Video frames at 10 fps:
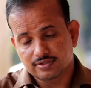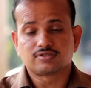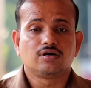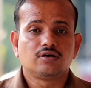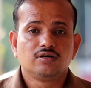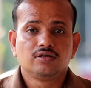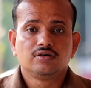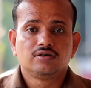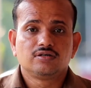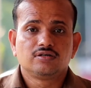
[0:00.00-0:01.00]
So
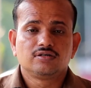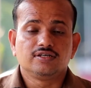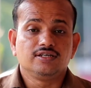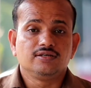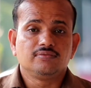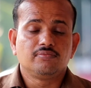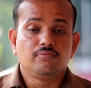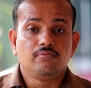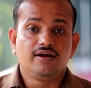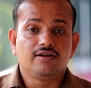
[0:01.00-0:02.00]
he
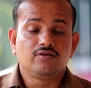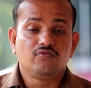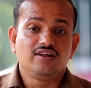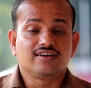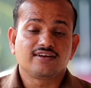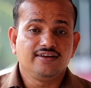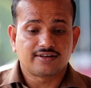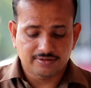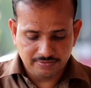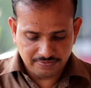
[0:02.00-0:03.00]
made it very
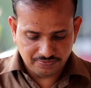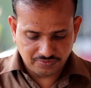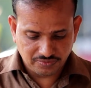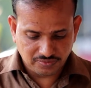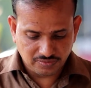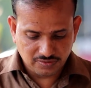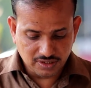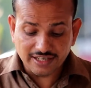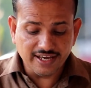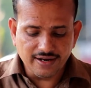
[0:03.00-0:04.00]
clear.
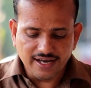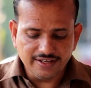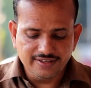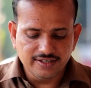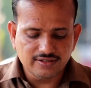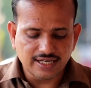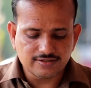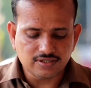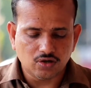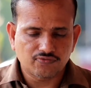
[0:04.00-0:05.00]
Again, I hear
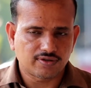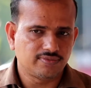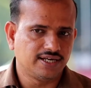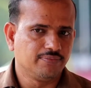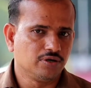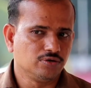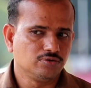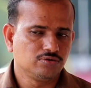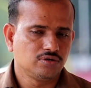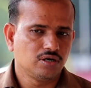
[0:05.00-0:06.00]
that sound from the
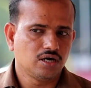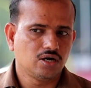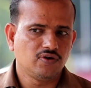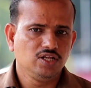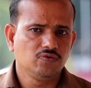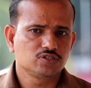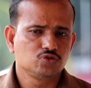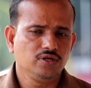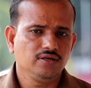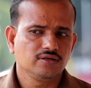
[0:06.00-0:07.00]
above. While he was
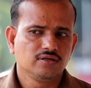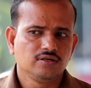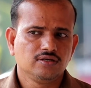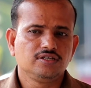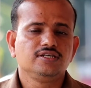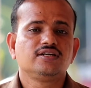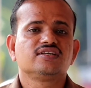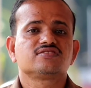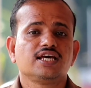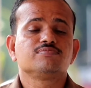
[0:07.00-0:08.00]
doing, he heard
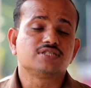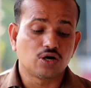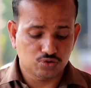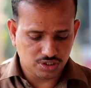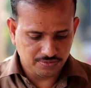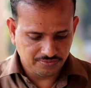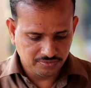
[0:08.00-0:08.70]
the same sound.